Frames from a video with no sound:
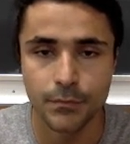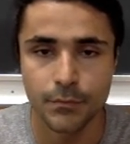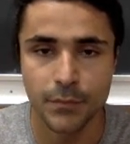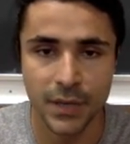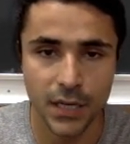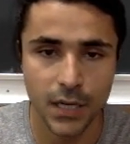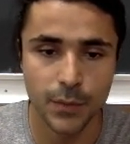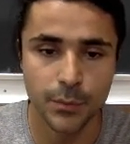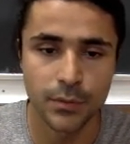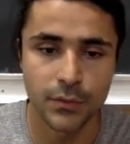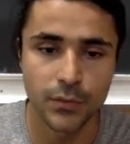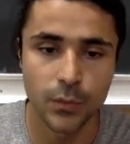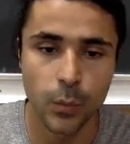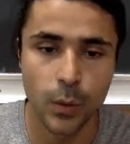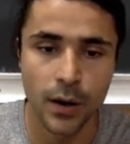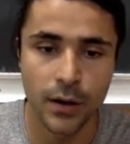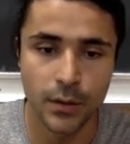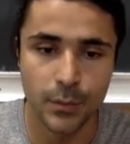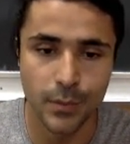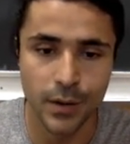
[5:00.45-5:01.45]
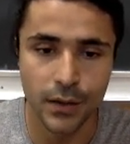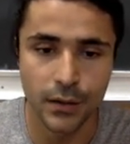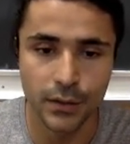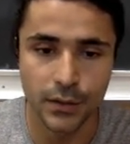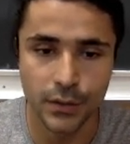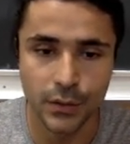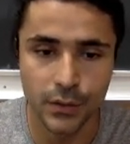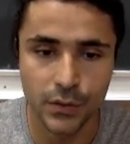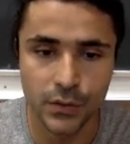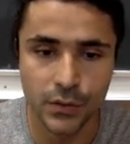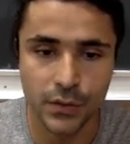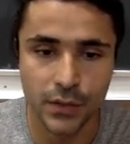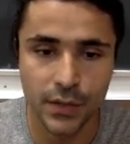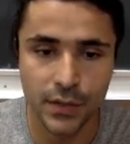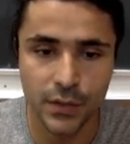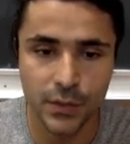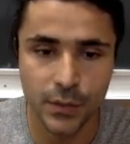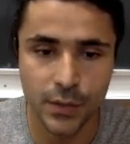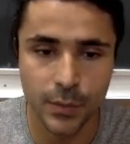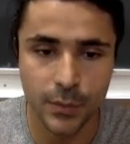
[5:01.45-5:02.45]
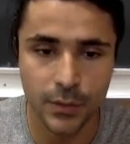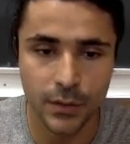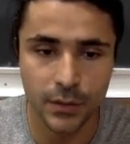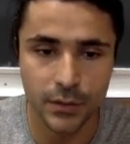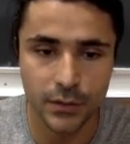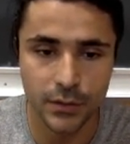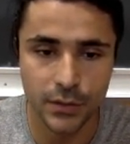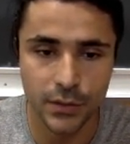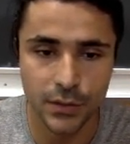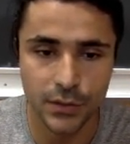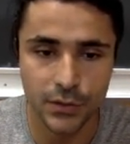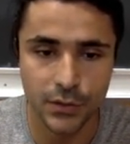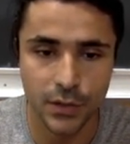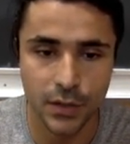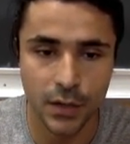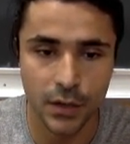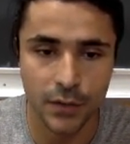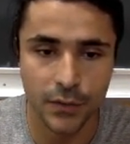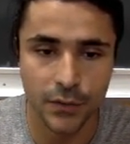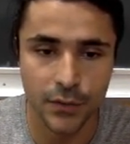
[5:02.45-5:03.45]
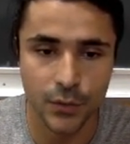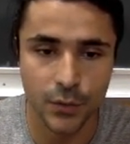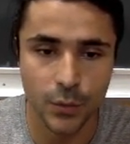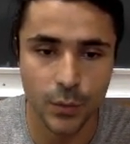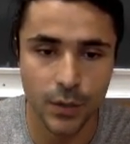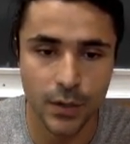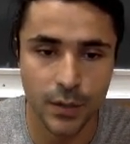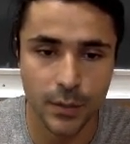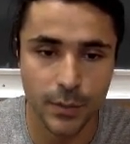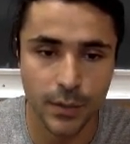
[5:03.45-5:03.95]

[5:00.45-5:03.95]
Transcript: made up of water molecules. So that's why I'm going to just draw a few water